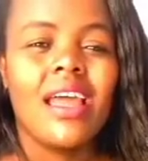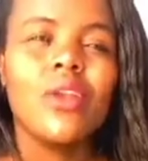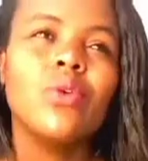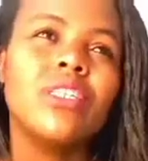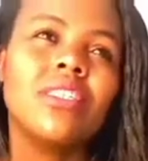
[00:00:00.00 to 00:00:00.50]
I
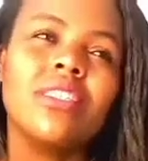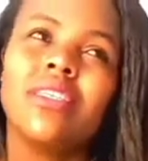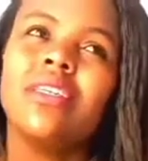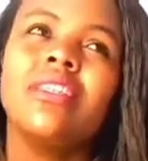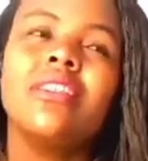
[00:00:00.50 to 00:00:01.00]
know
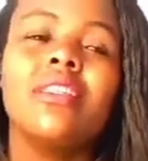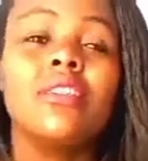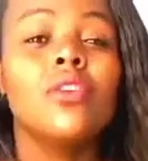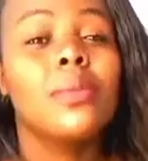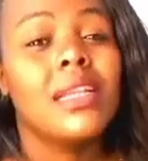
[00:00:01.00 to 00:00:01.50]

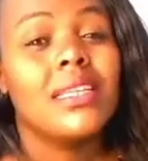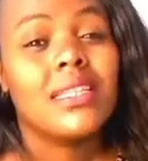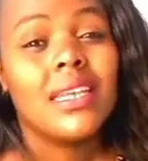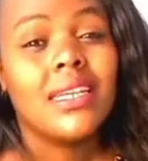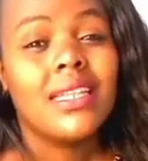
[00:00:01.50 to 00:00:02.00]
it's normally
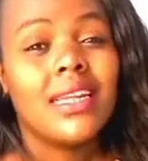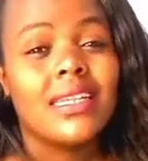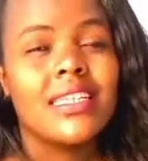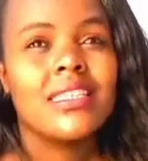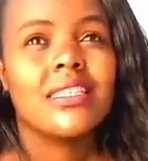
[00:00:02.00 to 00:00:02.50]
said that
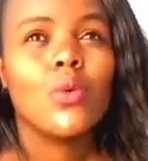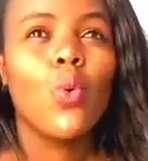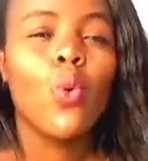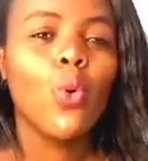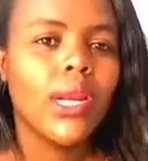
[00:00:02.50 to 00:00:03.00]
it's
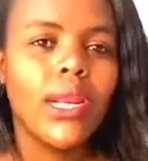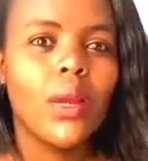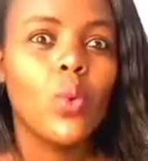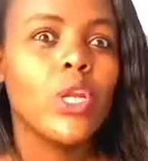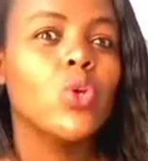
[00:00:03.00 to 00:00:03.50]
good
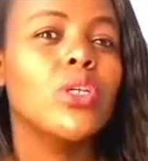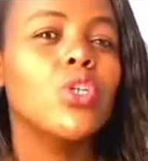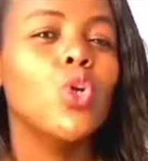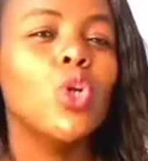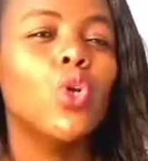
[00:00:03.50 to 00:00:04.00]
when
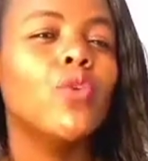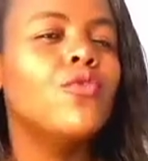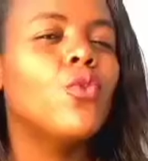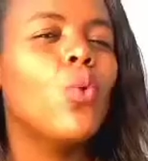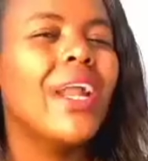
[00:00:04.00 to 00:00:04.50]
you're known
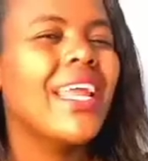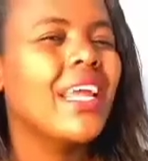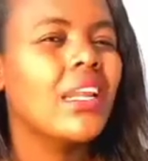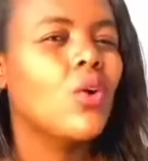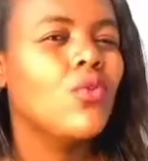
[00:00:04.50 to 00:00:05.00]
for one
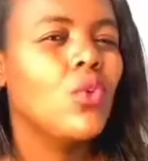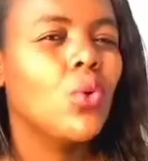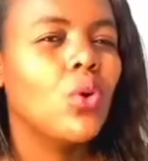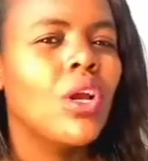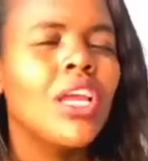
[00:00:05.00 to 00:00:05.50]
area of
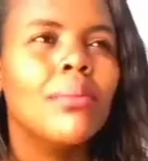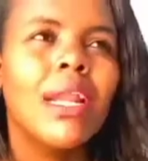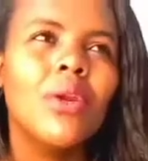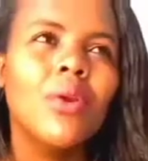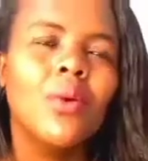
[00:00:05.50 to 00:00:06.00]
law,
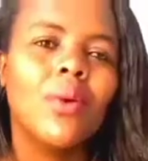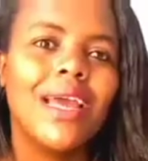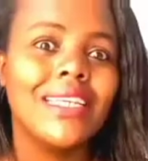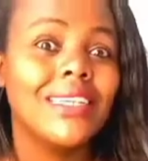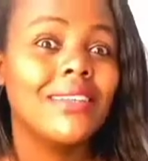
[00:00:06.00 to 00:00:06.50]
but I don't know
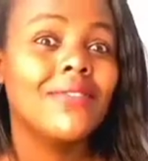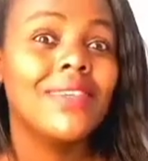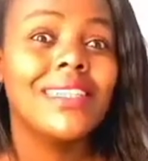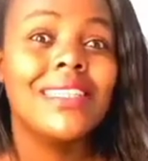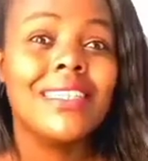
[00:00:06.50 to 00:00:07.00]
why I just
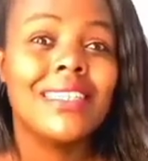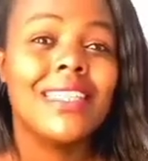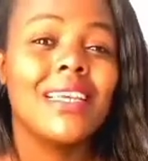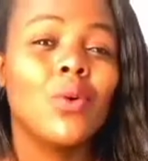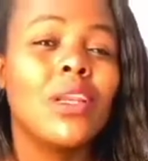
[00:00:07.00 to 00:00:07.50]
feel this
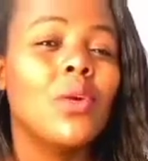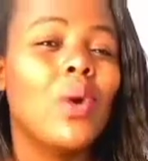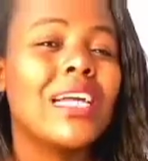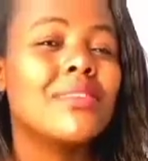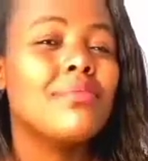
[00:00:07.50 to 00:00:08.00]
thing only
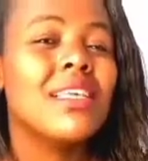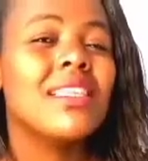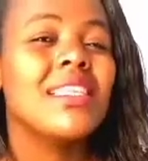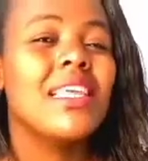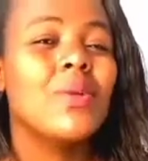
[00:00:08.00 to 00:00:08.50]
works
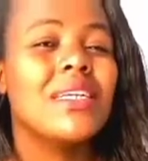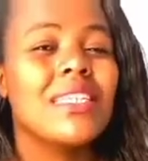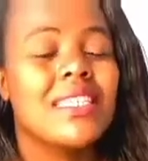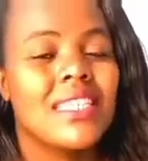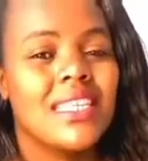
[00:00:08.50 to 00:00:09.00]
best in the
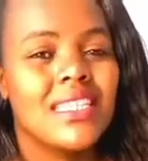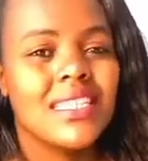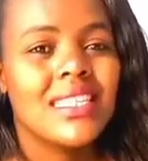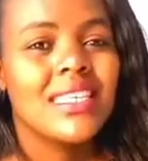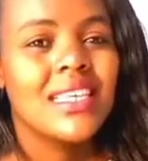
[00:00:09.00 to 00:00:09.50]
United
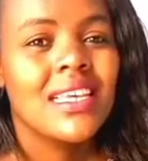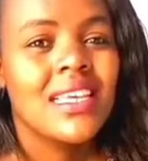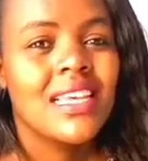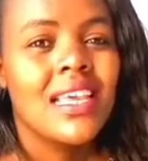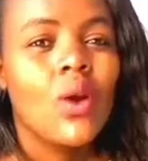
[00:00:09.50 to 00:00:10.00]
States,
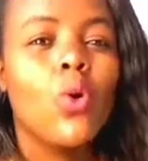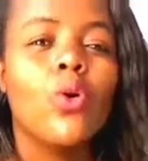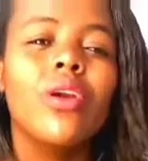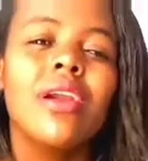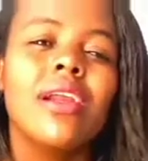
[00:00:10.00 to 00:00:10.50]

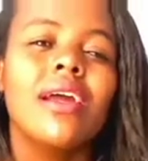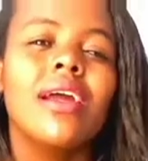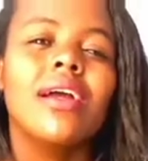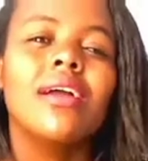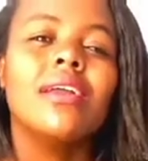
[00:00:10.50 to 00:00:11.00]
or
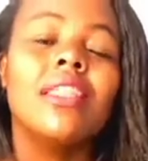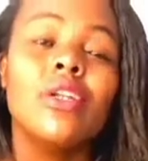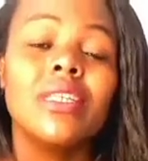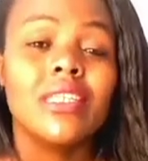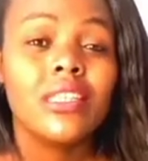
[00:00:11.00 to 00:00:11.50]
in the
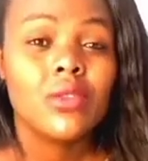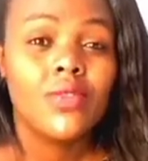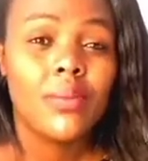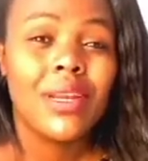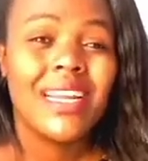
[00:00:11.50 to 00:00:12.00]
United States
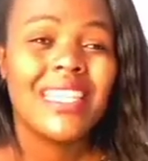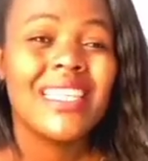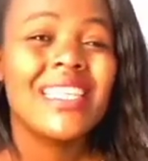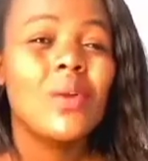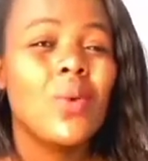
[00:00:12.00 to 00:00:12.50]
of America.
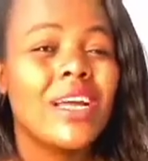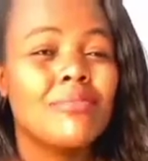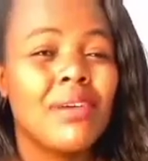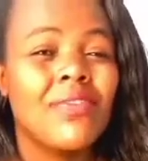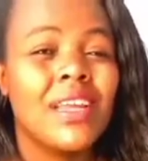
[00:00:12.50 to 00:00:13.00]
This thing
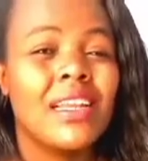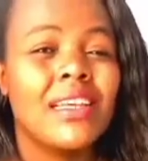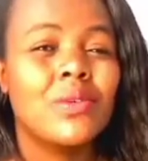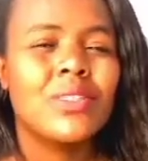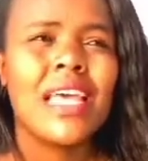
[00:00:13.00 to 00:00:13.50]
works
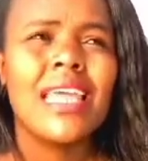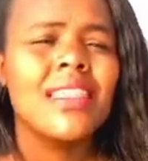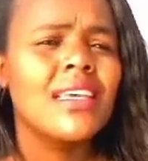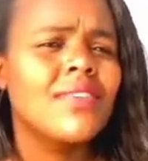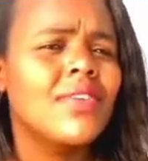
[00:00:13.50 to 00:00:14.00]
perfectly, because I
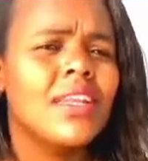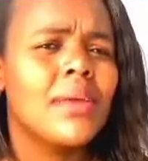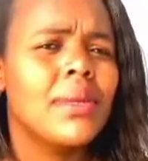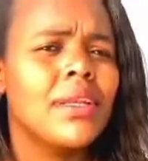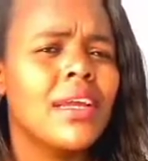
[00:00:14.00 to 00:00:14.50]
think even in
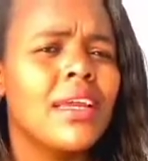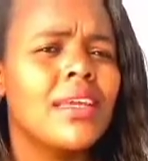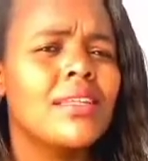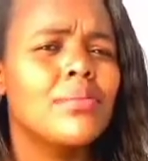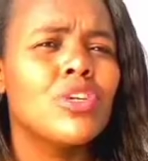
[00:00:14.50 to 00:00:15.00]
America,
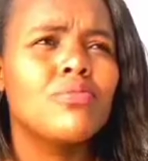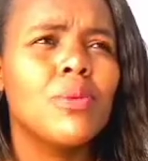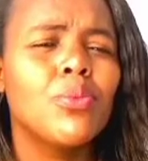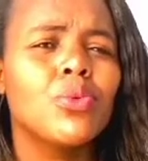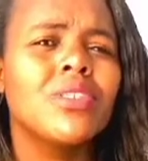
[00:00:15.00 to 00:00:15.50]
most
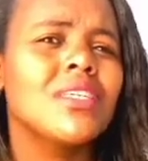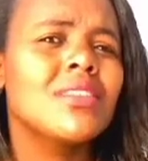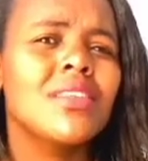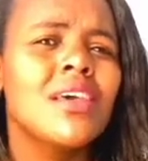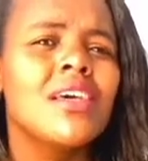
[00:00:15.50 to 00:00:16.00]
people
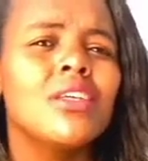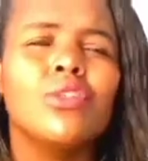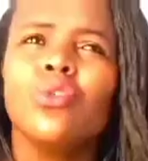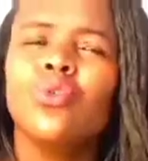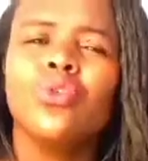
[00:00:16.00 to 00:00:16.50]
just,
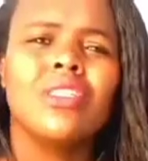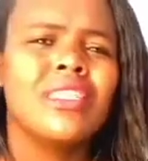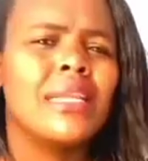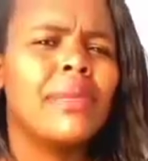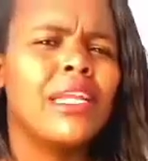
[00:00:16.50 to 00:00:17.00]

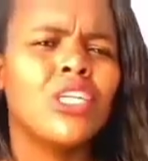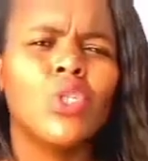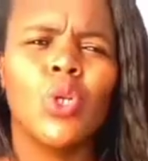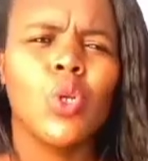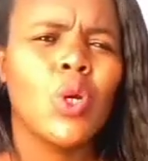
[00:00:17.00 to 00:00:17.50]
there's an
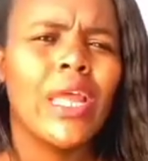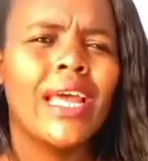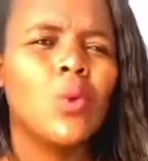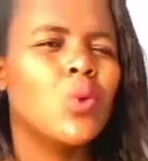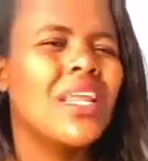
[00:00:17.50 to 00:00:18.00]
immigration
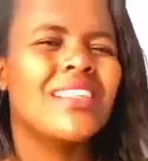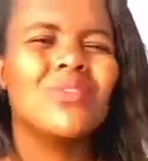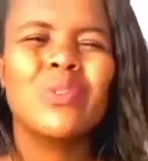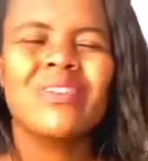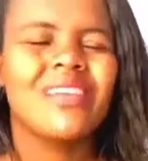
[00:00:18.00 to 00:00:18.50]
lawyer who
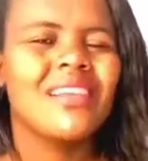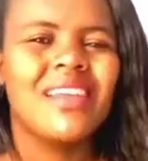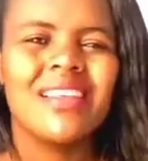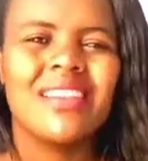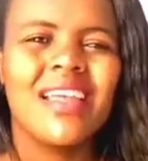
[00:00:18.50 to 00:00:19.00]
strictly
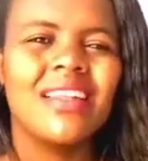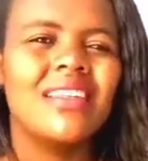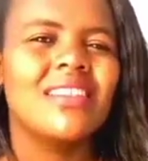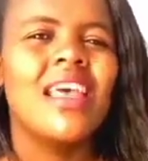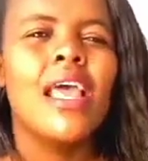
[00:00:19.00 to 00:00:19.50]
does that.
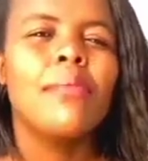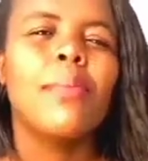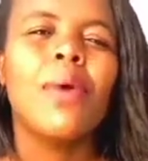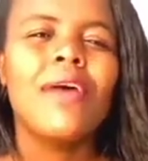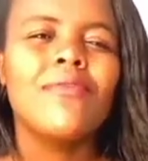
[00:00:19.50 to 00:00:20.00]
There's
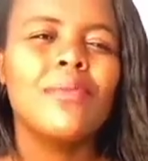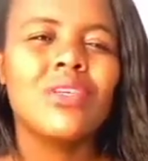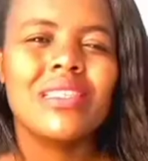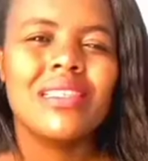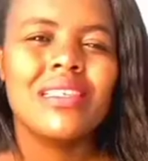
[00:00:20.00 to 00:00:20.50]
people have
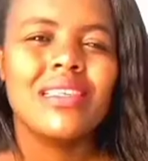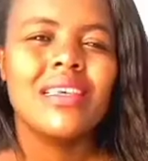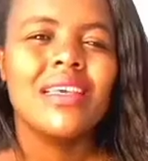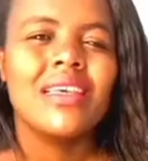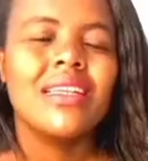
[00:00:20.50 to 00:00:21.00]
mostly
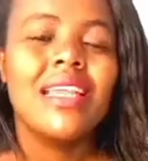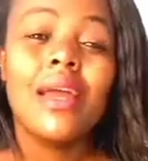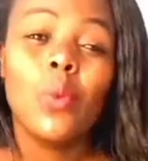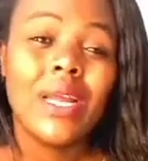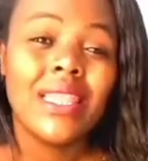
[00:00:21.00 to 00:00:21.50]

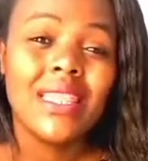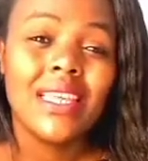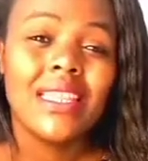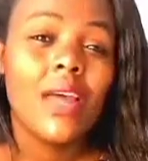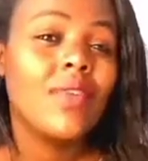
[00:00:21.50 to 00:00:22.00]
done one
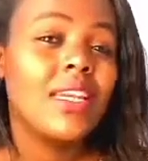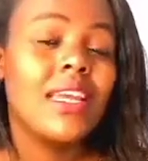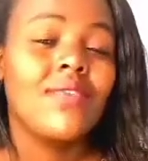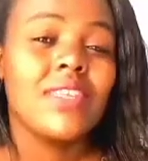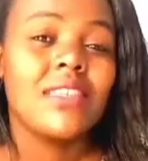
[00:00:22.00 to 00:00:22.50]
thing, they haven't
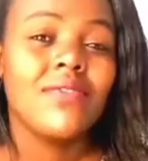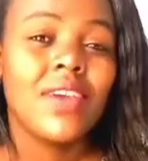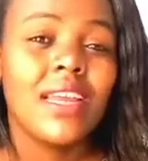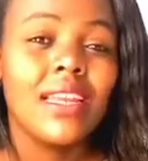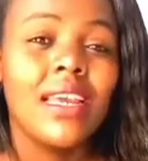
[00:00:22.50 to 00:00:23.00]

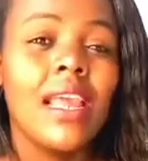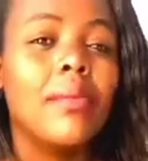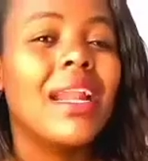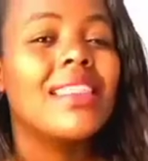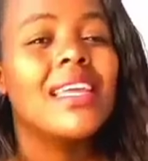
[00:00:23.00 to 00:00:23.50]
diversified.
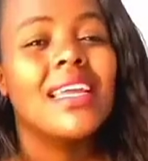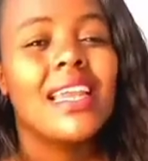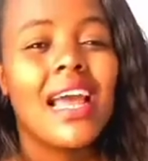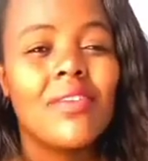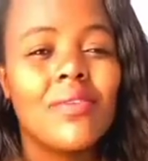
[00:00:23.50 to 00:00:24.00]
But I
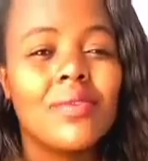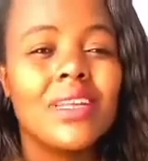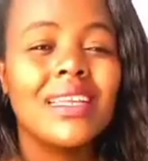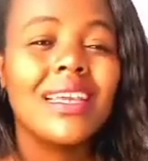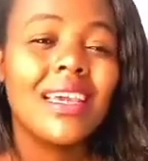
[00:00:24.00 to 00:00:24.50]
think
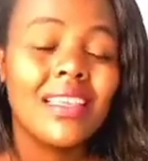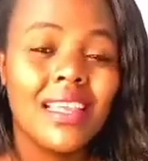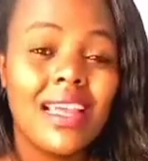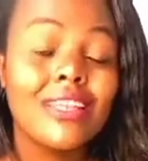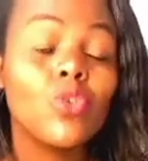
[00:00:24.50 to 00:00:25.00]
in
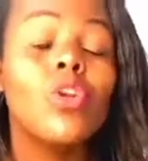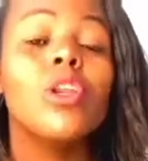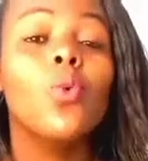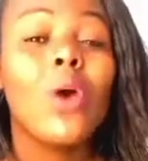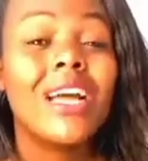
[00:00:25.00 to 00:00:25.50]
Kenya, it
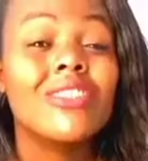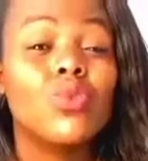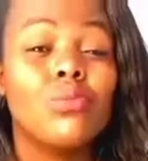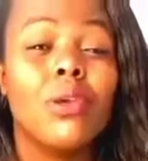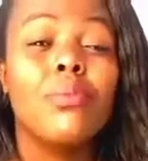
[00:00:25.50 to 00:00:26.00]
only
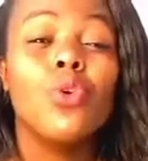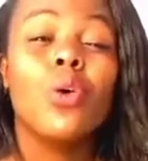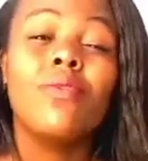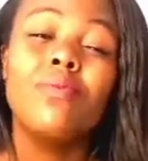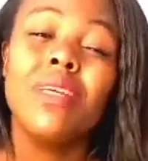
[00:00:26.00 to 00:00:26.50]
works when maybe
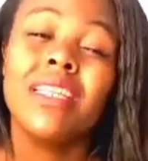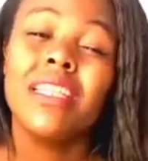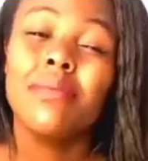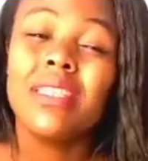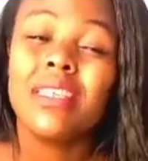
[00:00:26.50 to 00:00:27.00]
you have been in
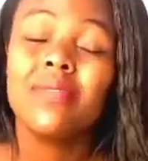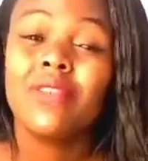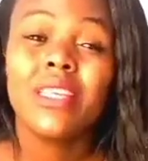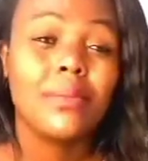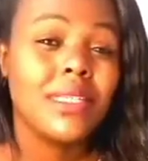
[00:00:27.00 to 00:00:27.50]
the business
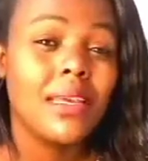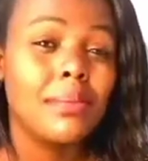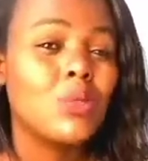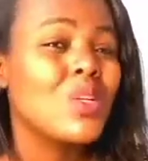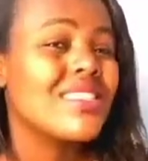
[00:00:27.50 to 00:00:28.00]
for some
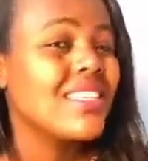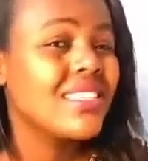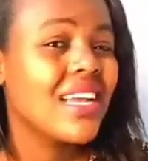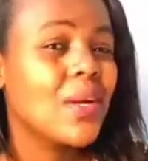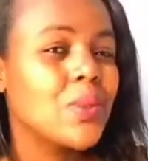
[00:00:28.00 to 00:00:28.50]
time. But when
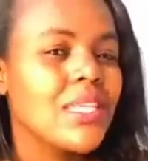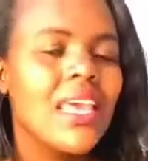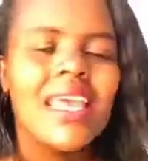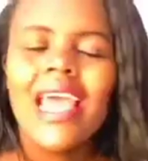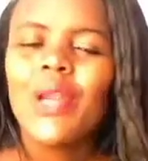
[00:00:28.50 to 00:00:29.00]
starting out,
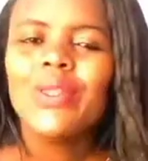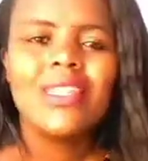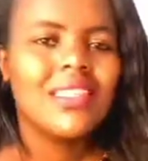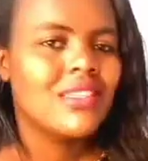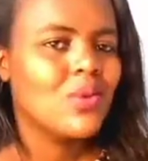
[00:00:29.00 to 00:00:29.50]
I don't
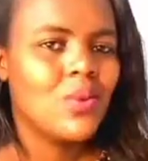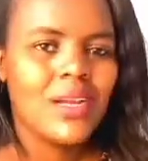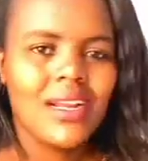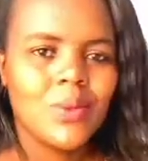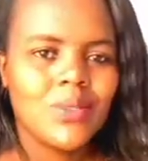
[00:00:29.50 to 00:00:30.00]
think this will
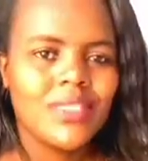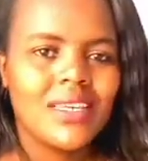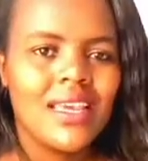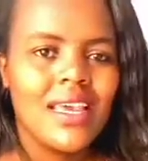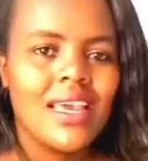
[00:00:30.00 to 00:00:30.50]
work out.
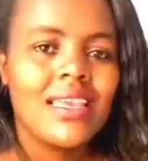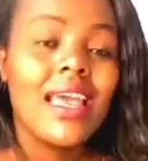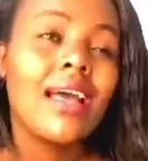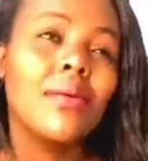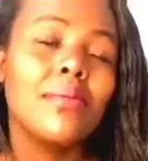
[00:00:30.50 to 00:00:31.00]

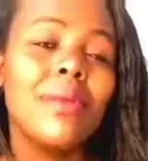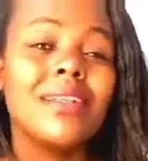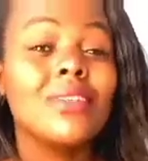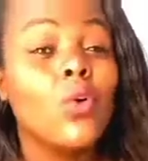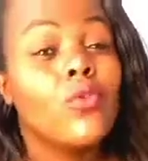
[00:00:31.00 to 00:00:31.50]
Yeah,
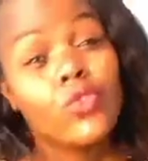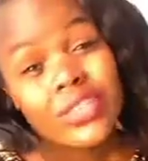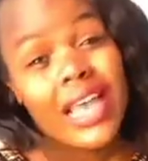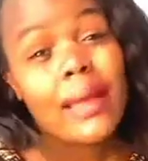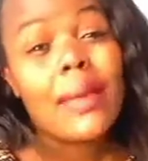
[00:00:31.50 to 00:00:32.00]
but of
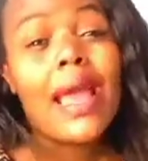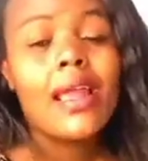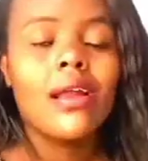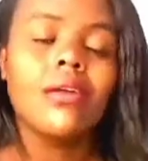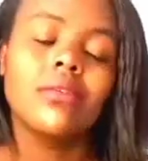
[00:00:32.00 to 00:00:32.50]
course,
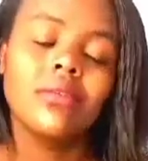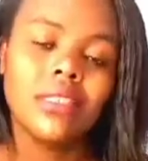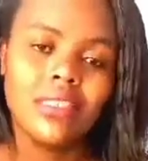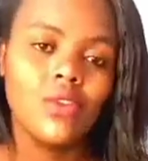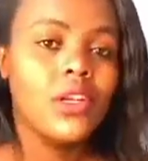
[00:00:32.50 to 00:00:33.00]
I
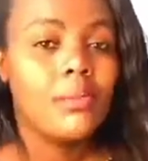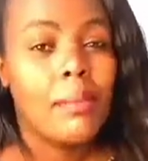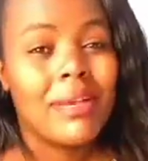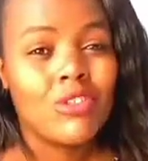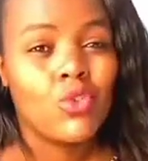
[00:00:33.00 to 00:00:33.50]
this is only
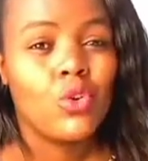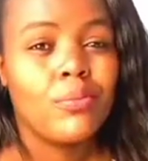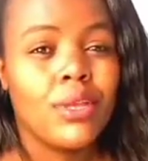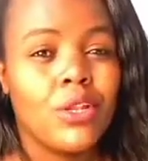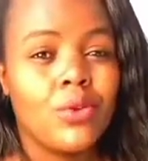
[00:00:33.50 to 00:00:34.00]
my personal
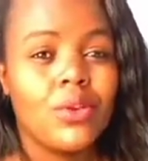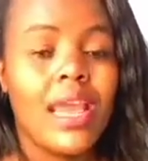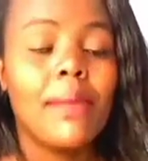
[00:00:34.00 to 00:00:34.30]
opinion.